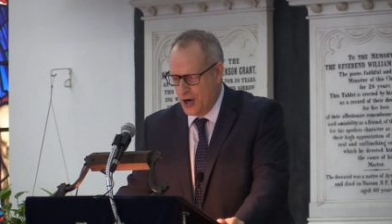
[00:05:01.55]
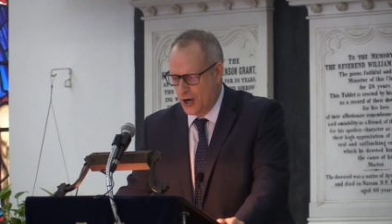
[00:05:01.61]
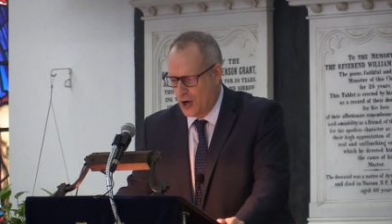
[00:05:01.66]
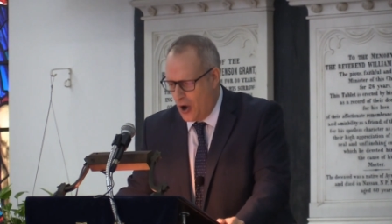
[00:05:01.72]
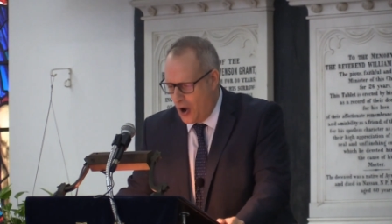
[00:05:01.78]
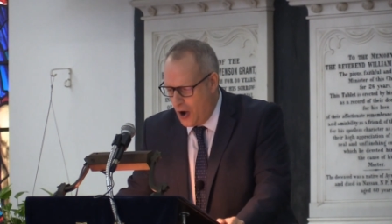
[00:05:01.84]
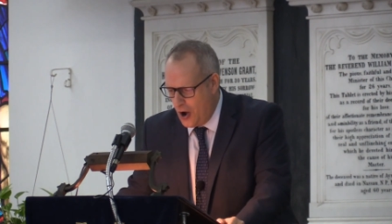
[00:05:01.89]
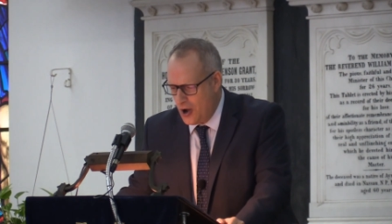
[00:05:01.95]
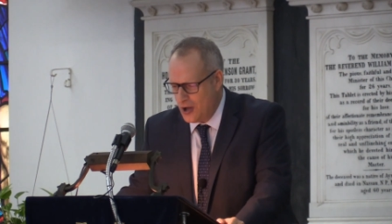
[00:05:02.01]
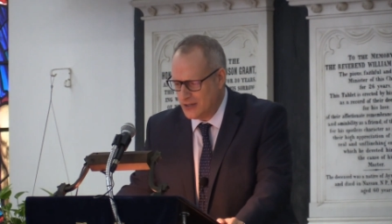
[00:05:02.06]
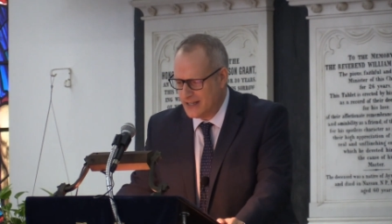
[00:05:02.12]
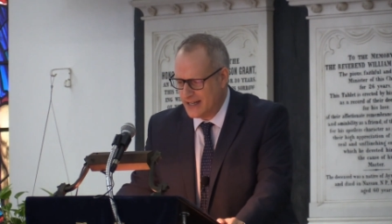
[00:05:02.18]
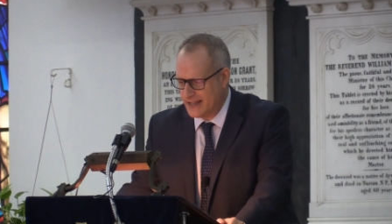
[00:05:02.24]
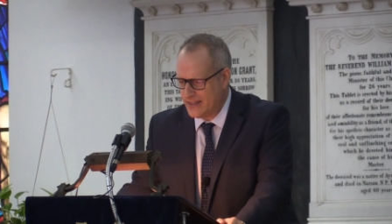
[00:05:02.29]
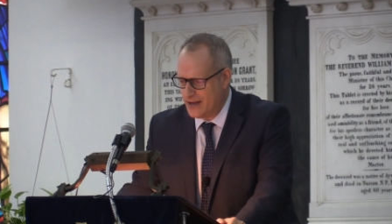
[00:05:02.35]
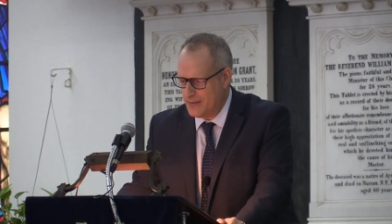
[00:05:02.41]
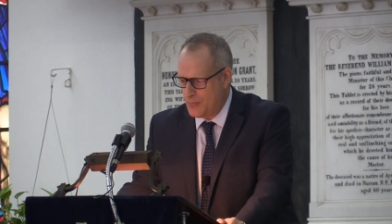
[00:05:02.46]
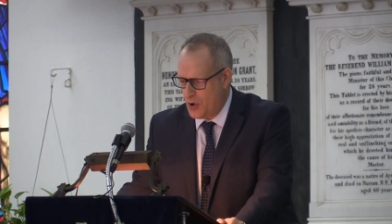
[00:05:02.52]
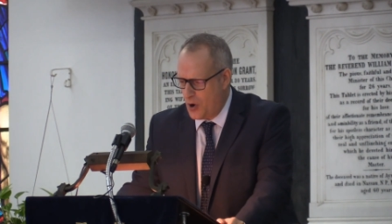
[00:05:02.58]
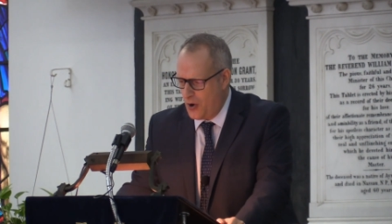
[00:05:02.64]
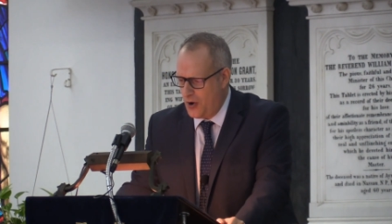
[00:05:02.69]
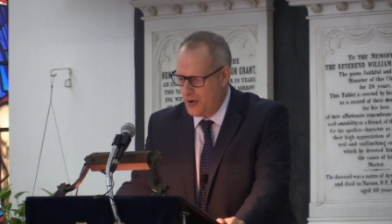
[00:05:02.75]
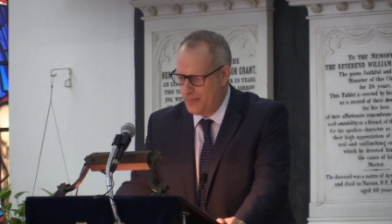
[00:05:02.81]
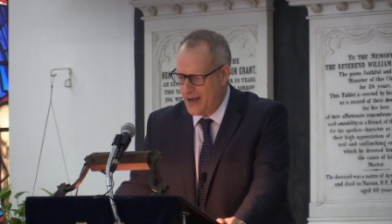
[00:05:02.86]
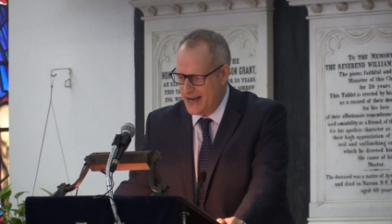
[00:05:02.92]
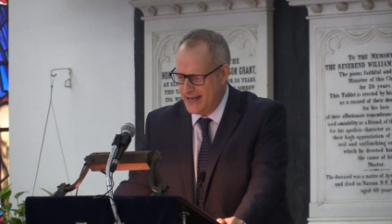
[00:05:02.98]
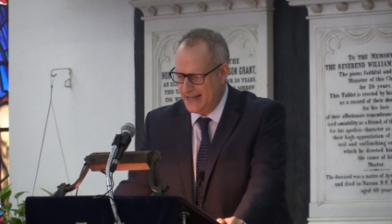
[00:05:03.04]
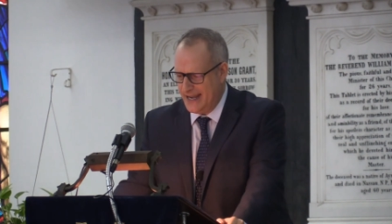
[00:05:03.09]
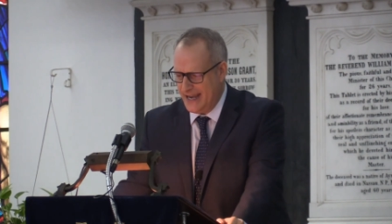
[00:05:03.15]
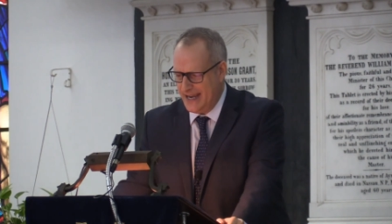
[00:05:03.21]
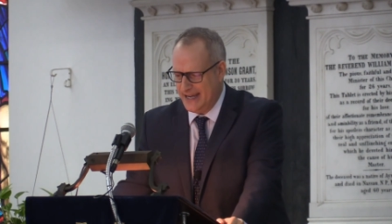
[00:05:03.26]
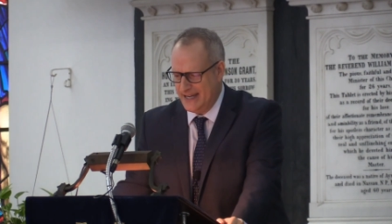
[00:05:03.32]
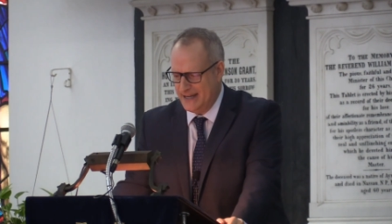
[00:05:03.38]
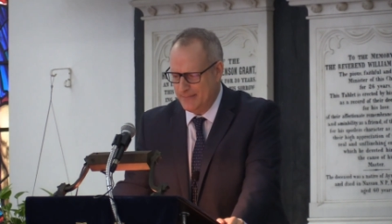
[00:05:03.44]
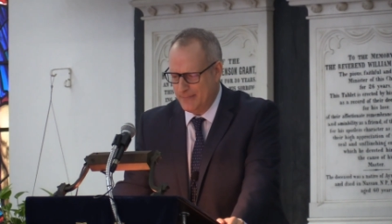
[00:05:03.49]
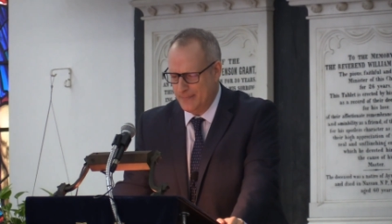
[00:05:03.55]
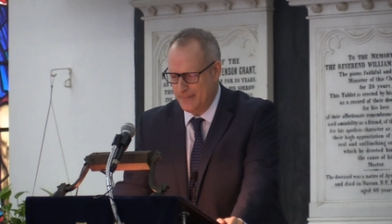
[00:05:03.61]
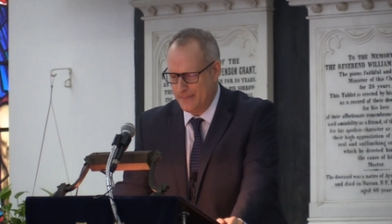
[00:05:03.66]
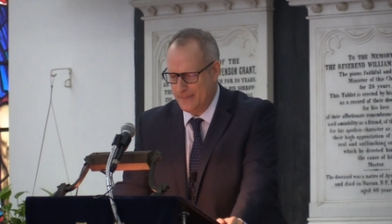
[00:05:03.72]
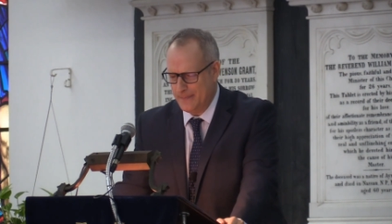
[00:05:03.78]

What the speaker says: calling them all by name.